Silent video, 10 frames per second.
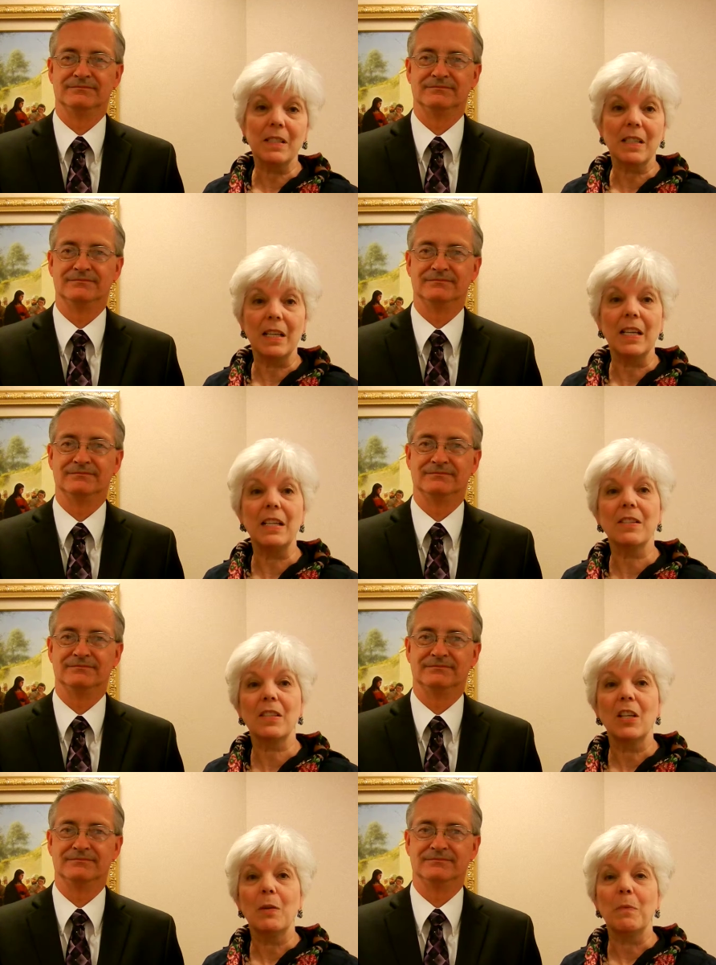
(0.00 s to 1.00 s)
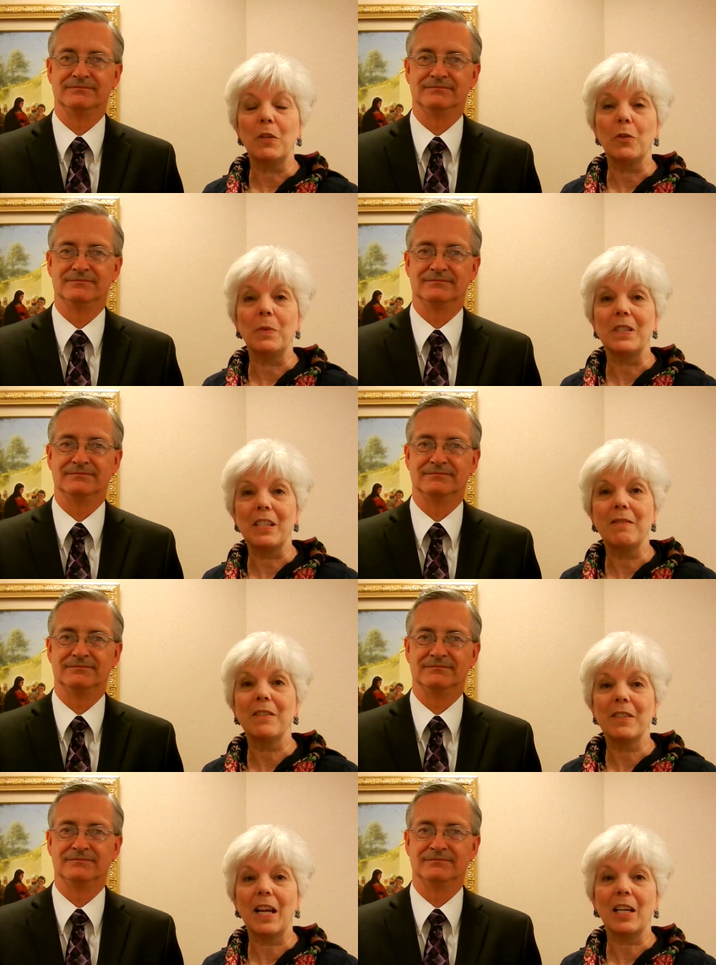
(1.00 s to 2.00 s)
Speaker 1: Sundays to receive the
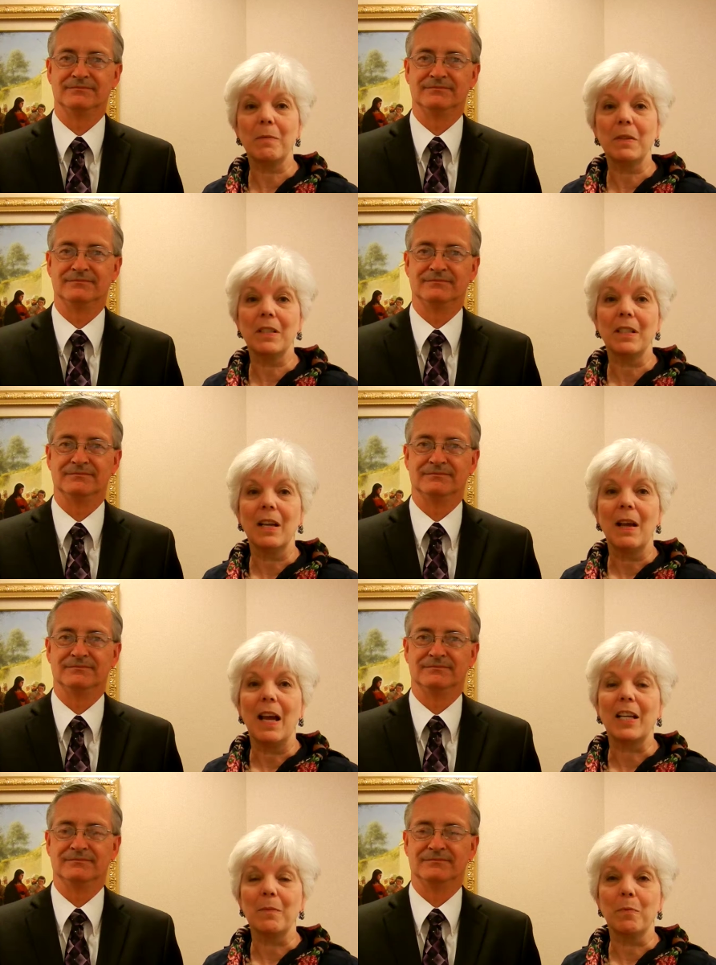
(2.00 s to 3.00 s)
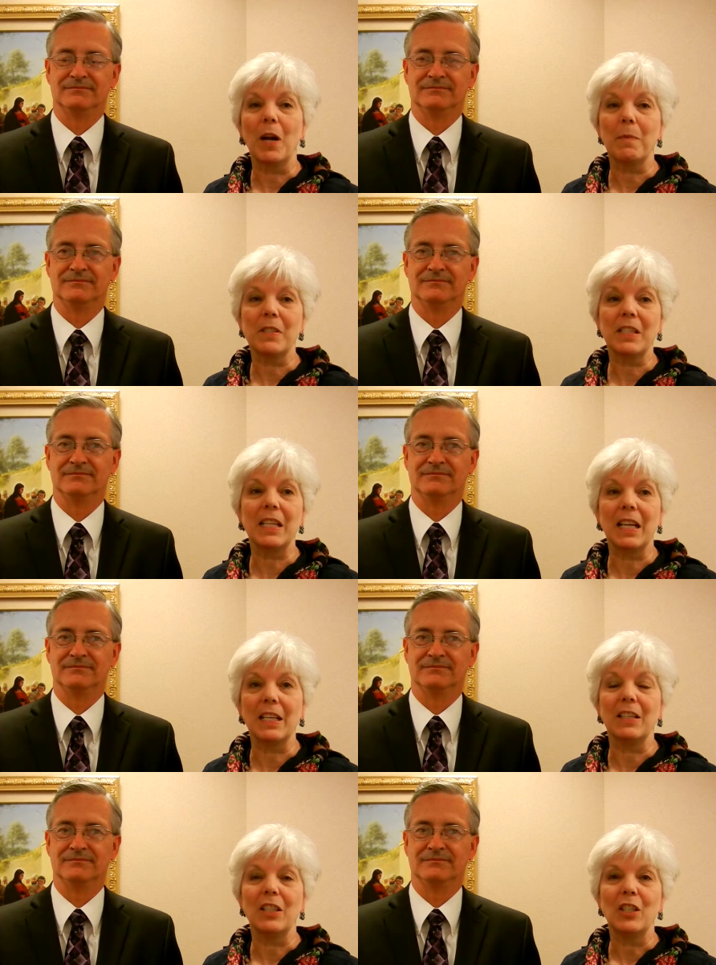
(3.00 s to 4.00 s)
sacrament, I can promise
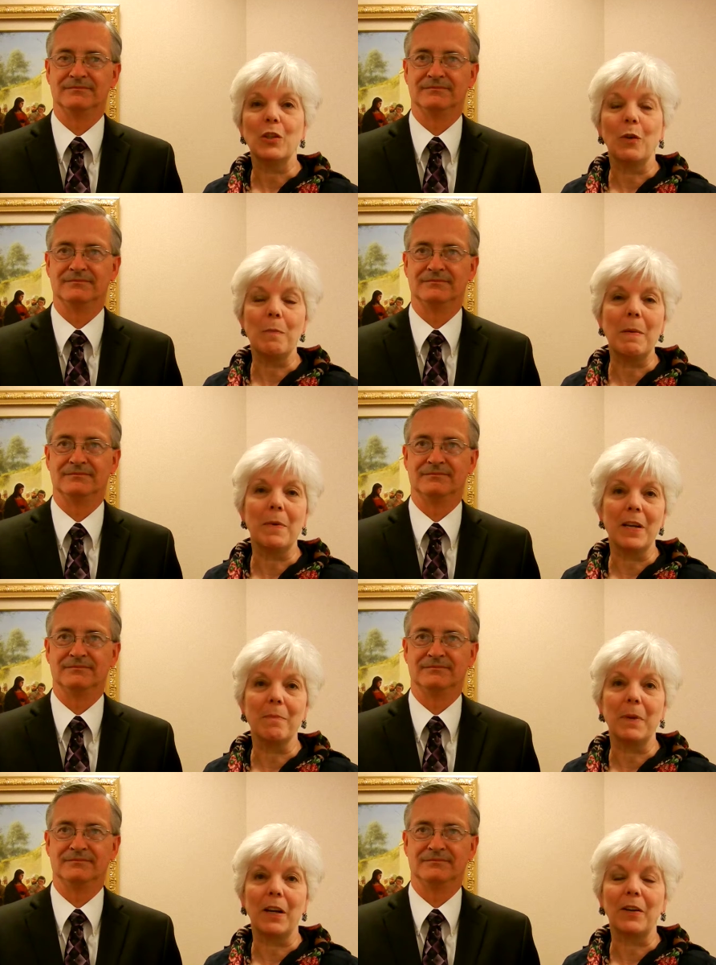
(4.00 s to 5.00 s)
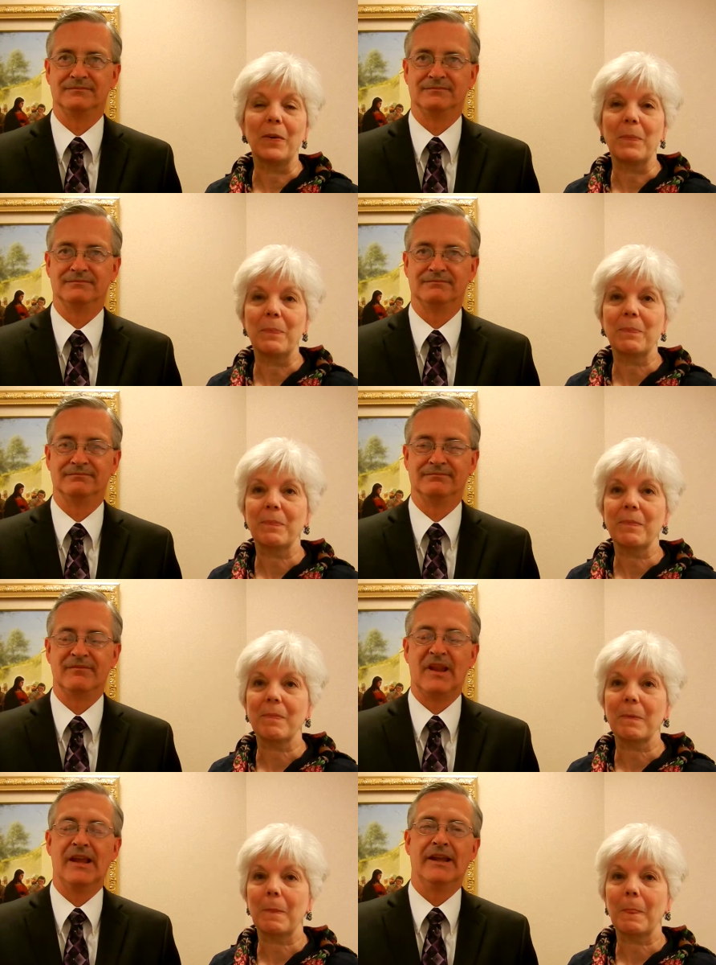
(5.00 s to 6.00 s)
again to remember him better.
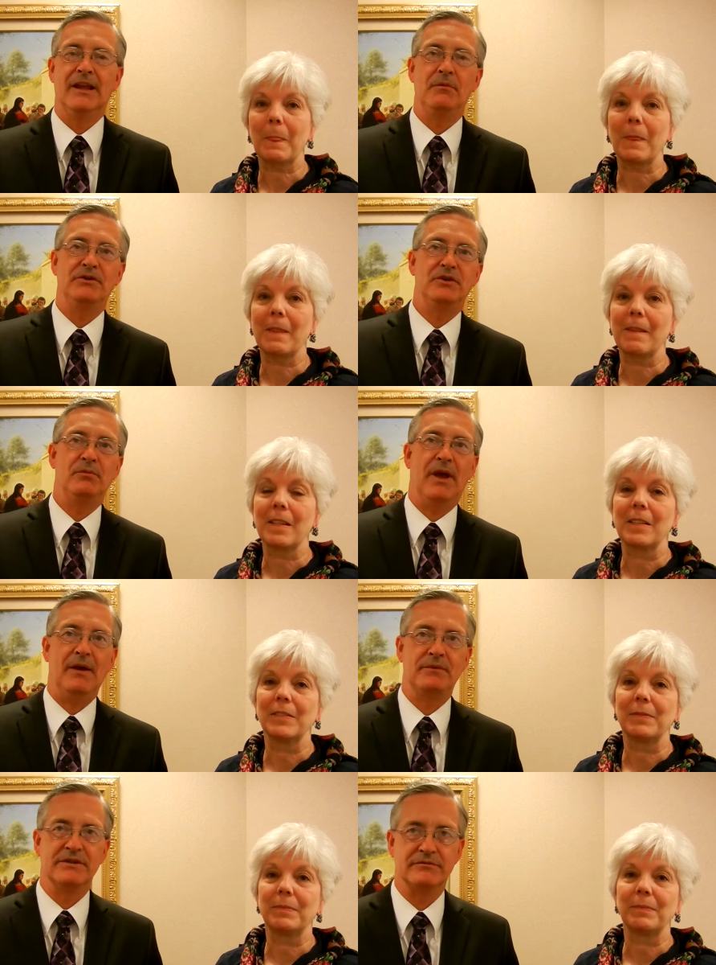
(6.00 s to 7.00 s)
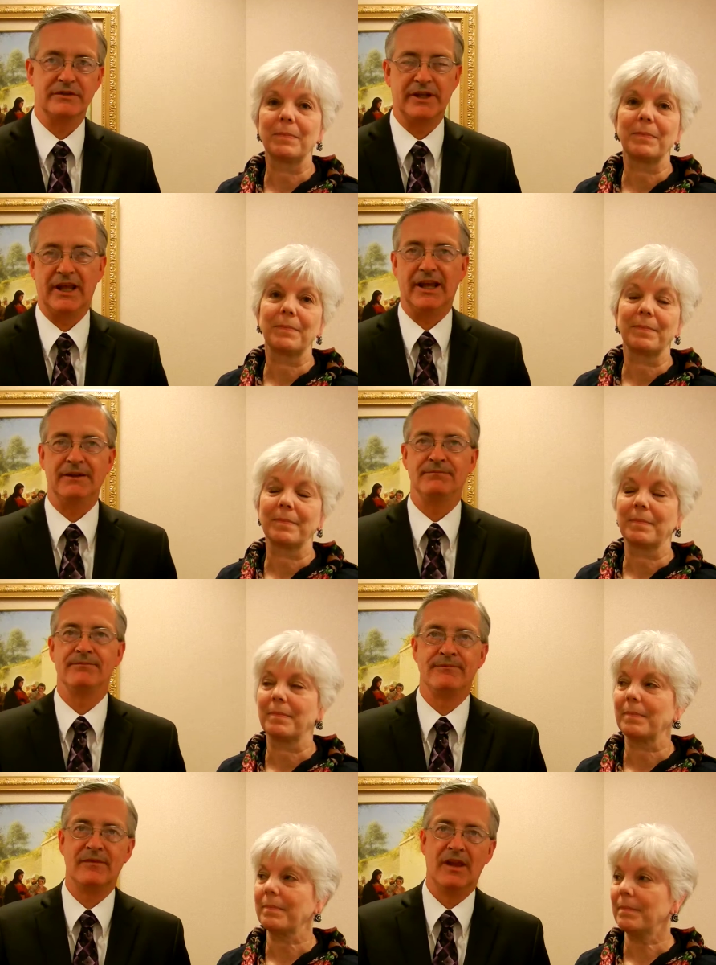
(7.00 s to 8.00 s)
Speaker 2: Kim, with your baptism today,
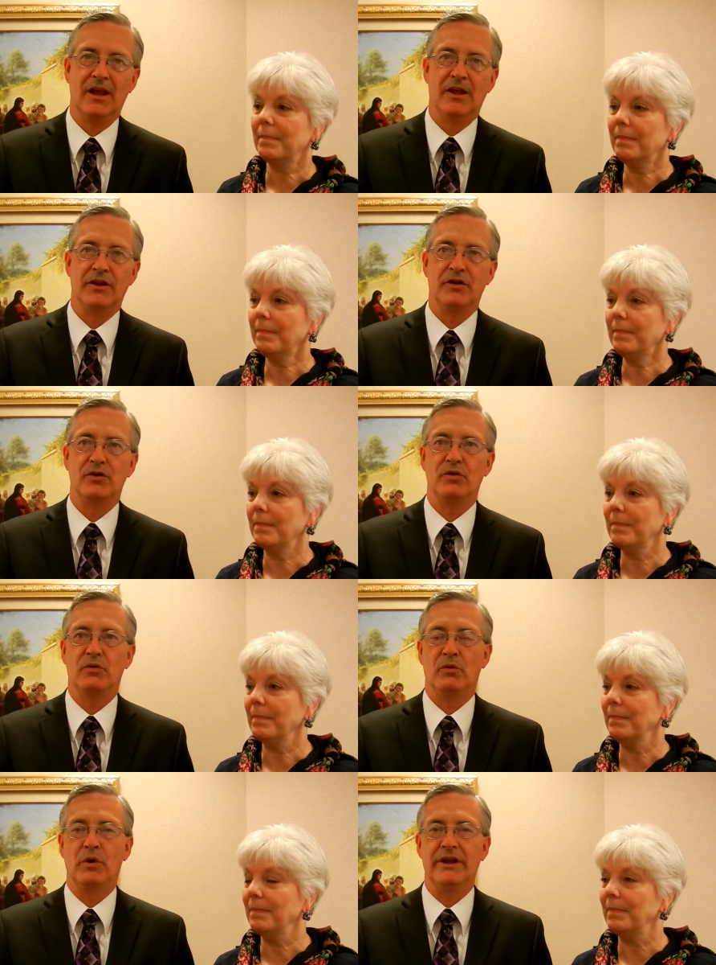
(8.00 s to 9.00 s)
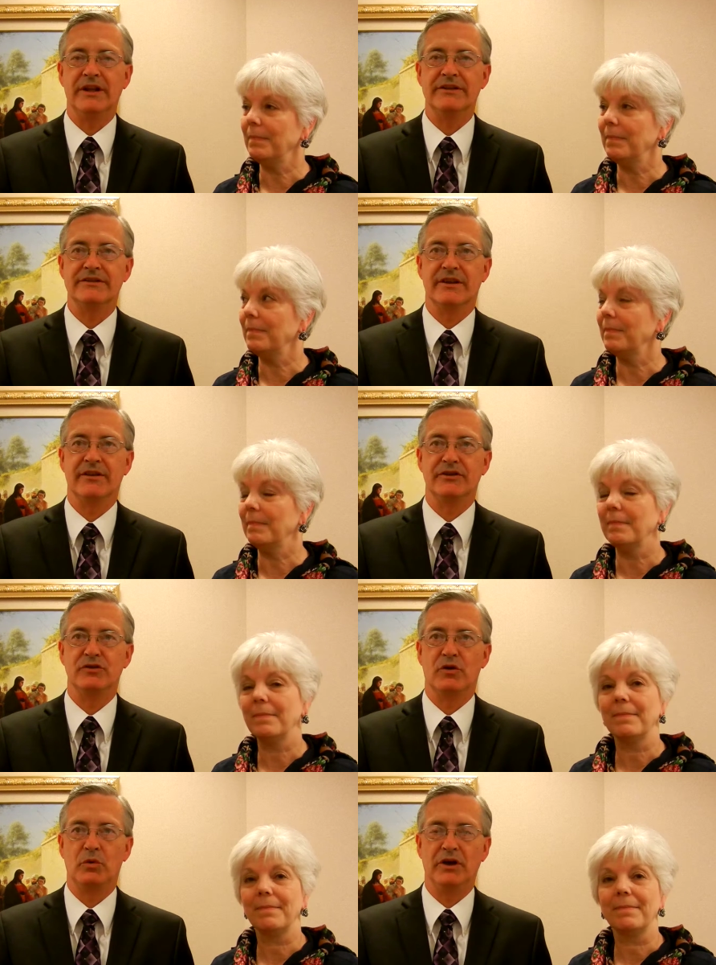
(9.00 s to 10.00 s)
you witnessed that
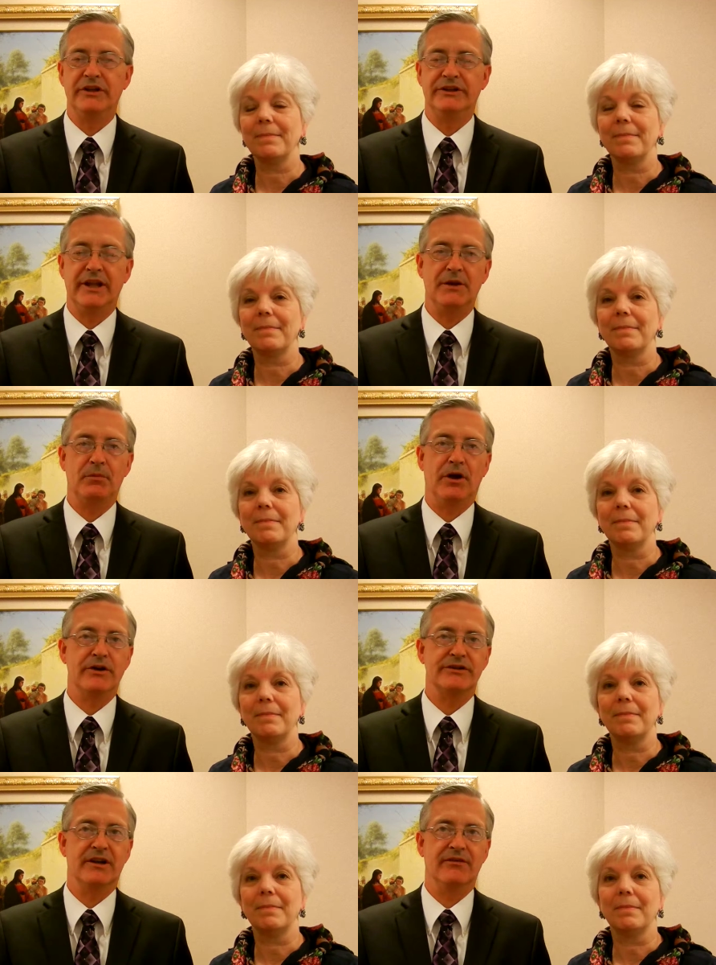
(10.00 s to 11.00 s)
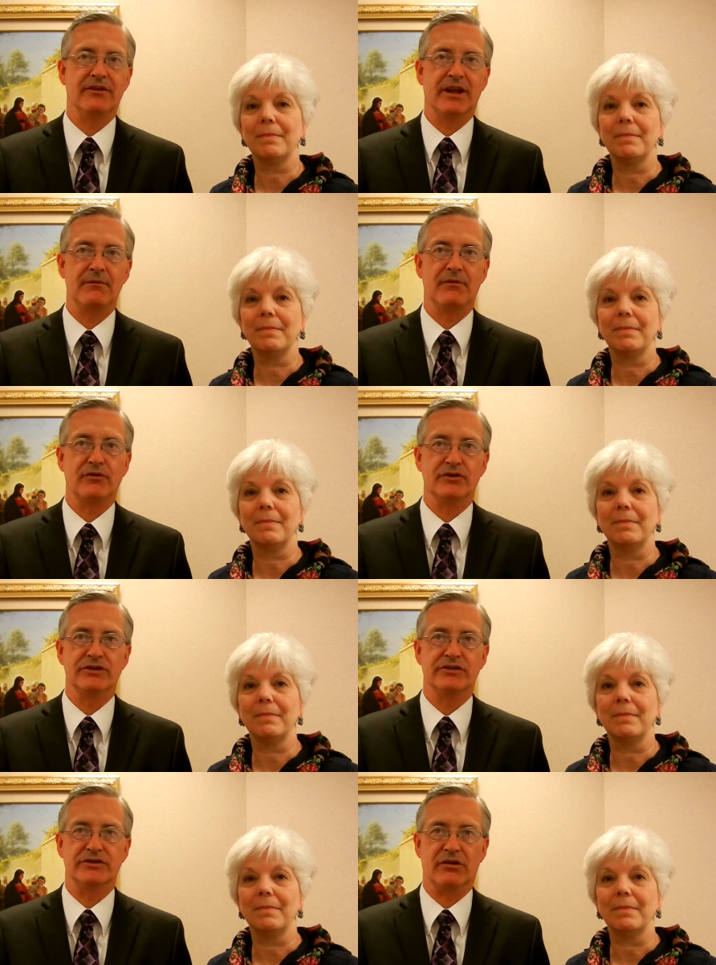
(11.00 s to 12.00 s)
you are willing to take upon yourself the name of Jesus